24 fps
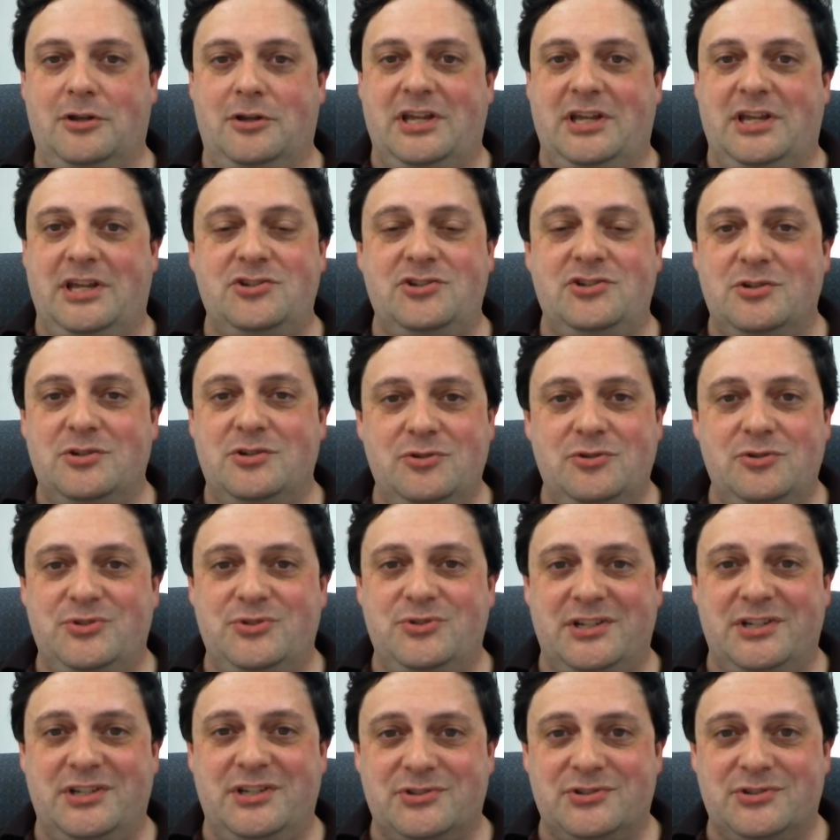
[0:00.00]
kitchen
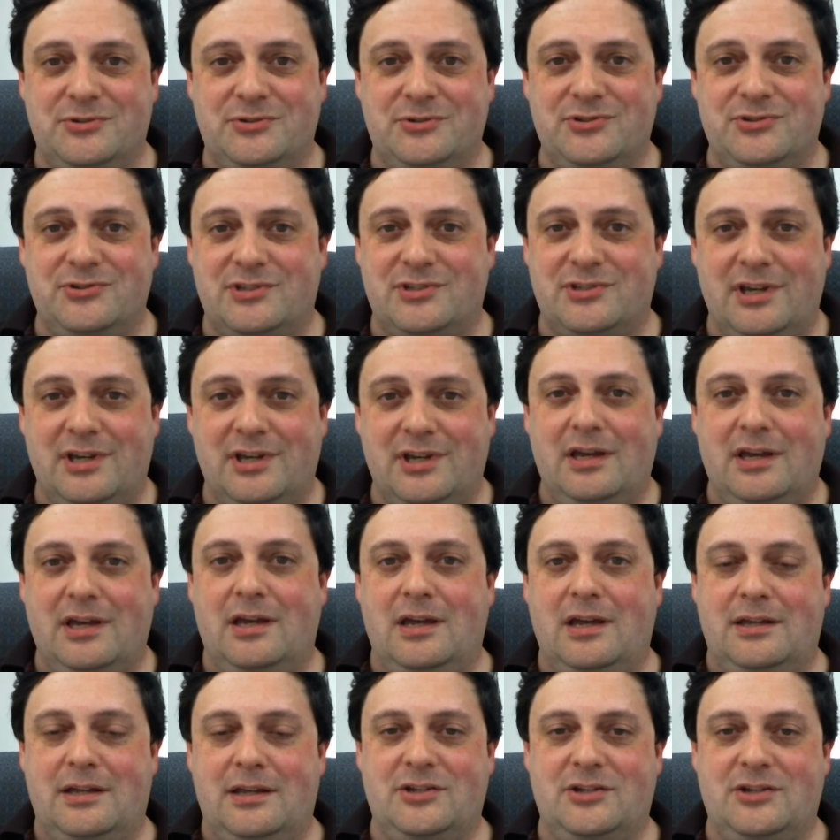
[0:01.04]
utensils,
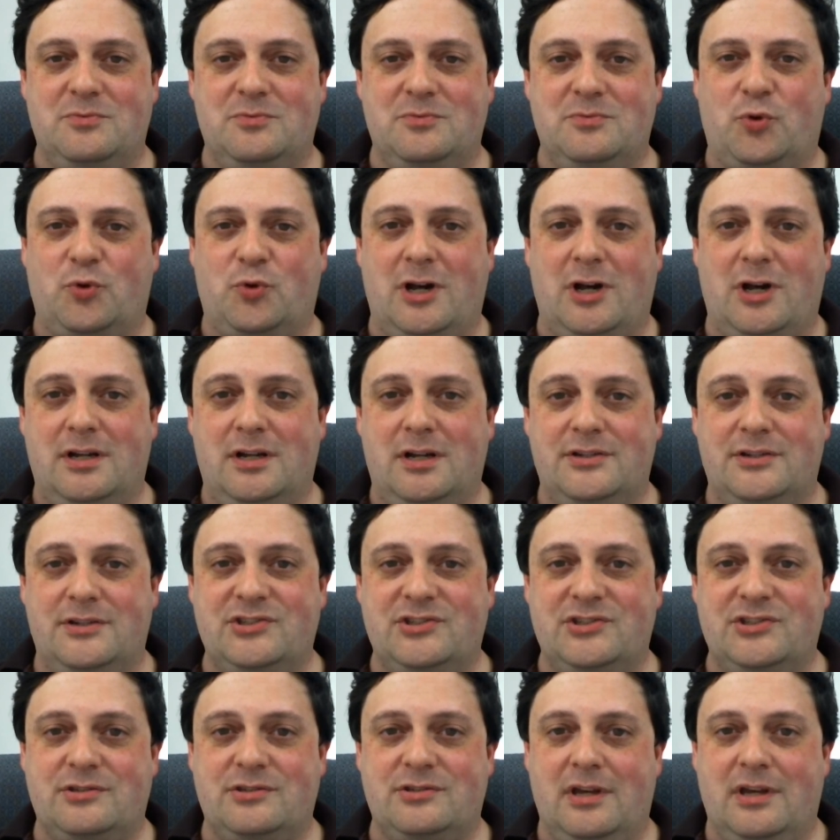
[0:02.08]
kitchen
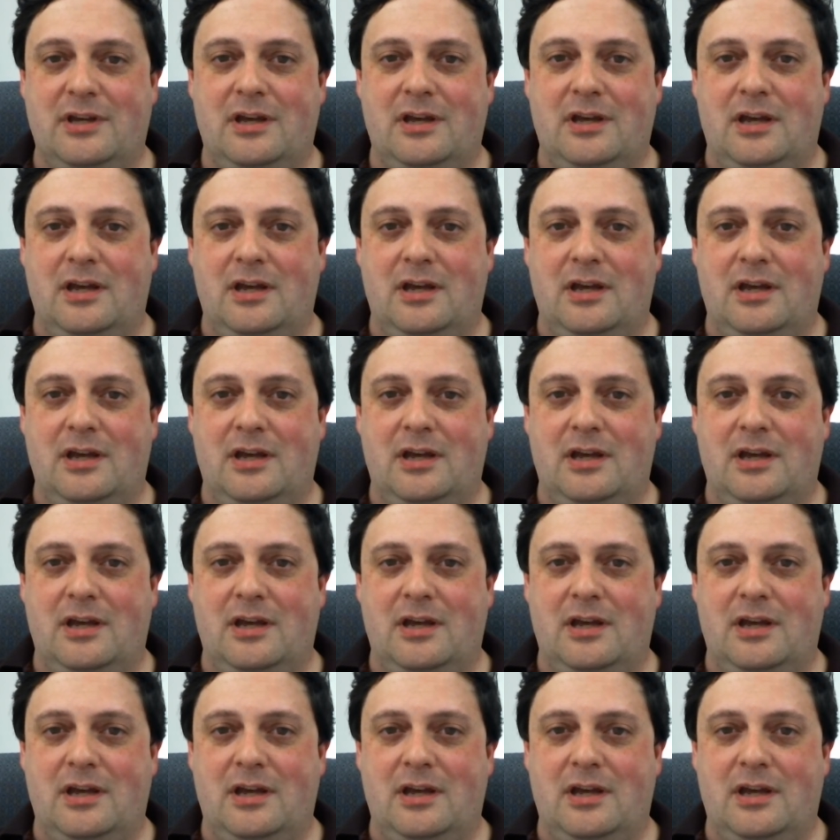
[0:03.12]
products.